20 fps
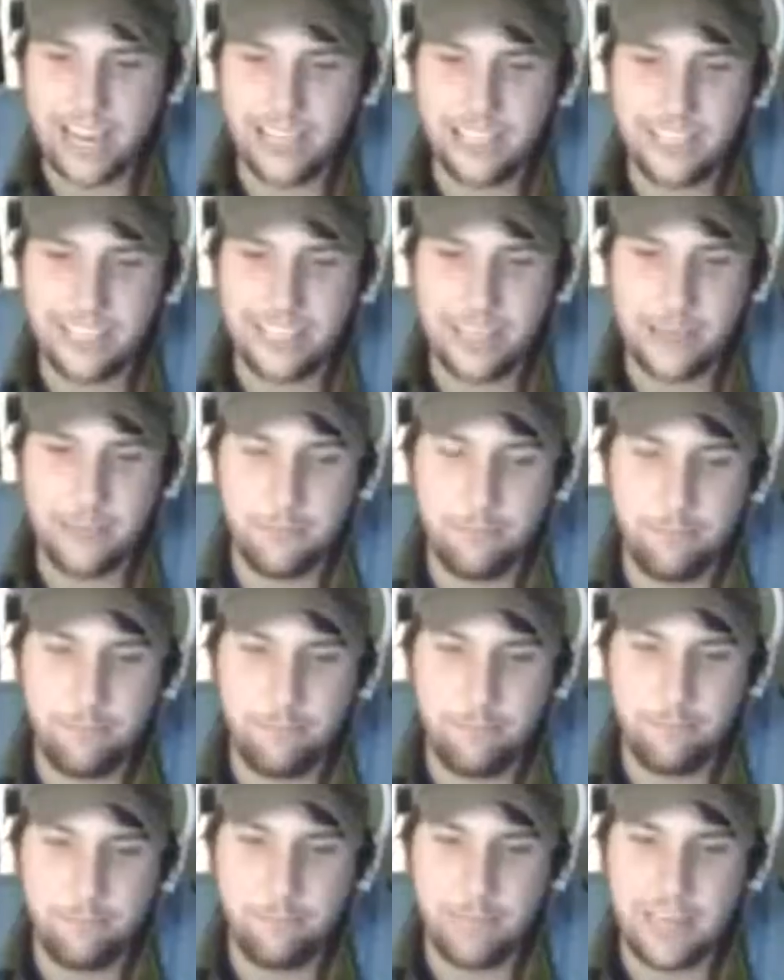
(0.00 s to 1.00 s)
it's like
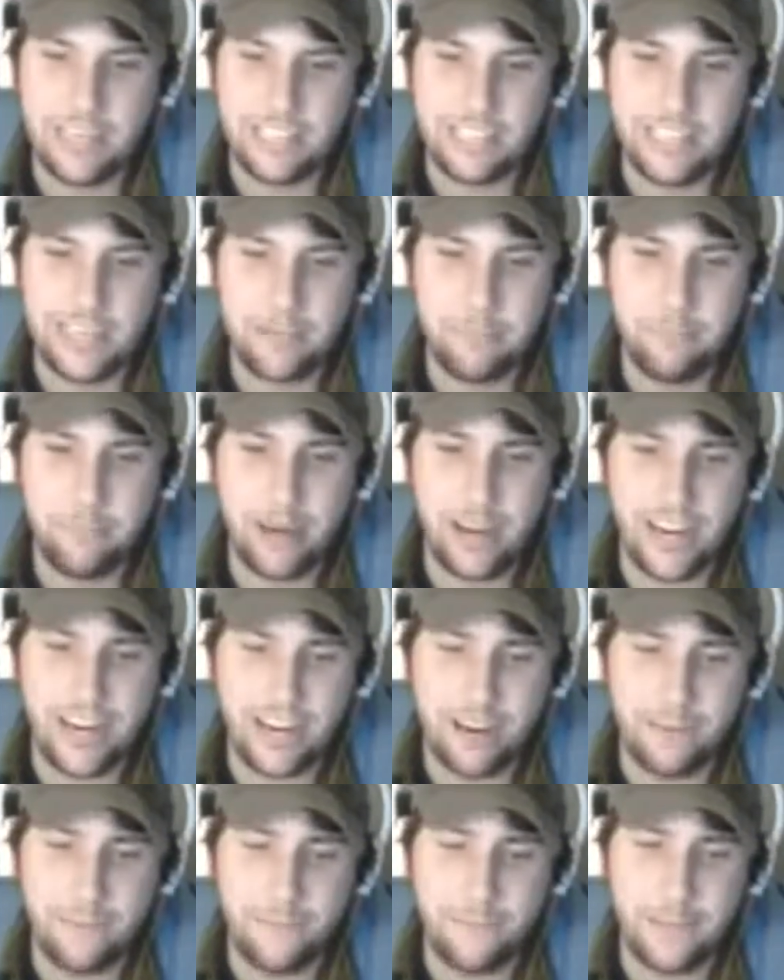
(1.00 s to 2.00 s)
buying
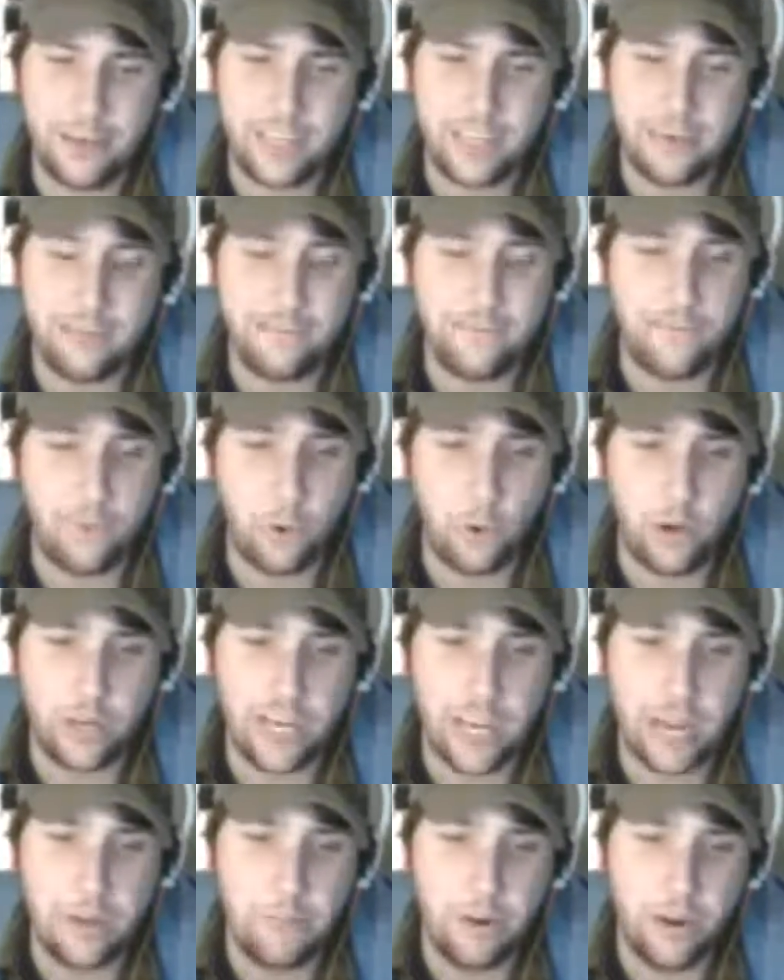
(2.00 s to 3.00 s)
a freaking
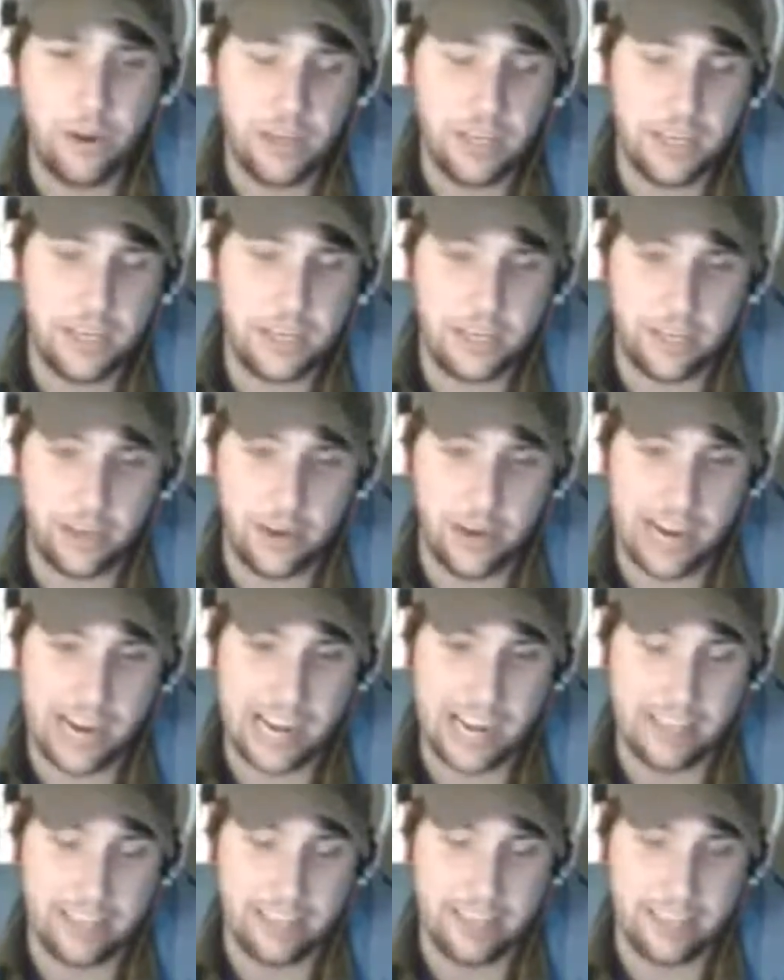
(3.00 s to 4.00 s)
4K monitor or
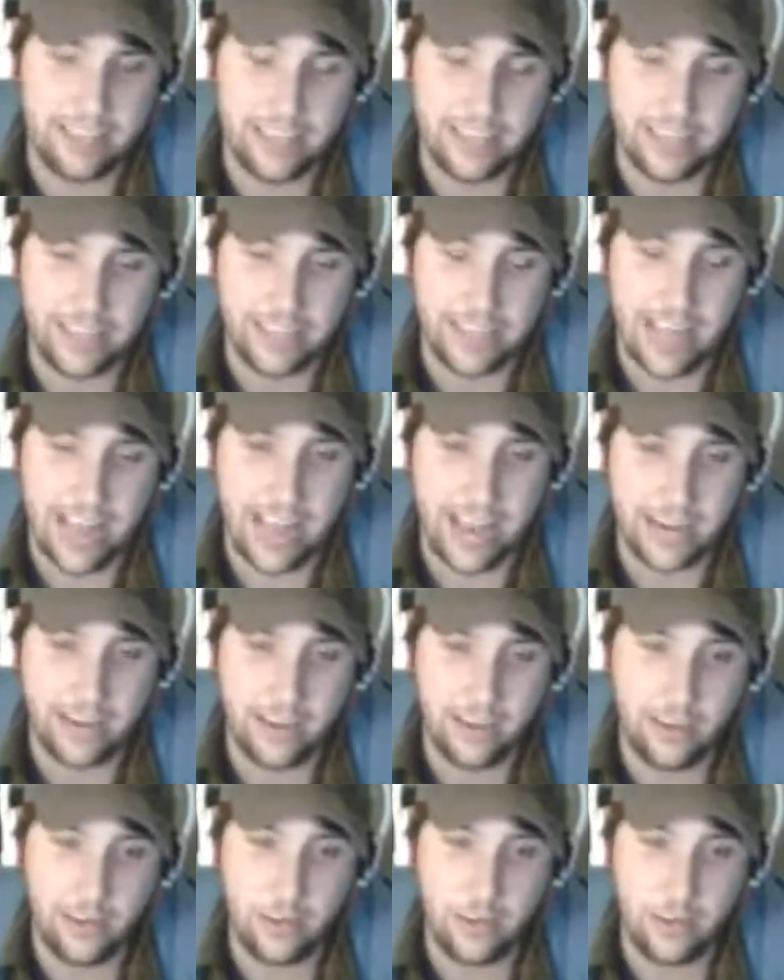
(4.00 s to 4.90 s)
anything like that.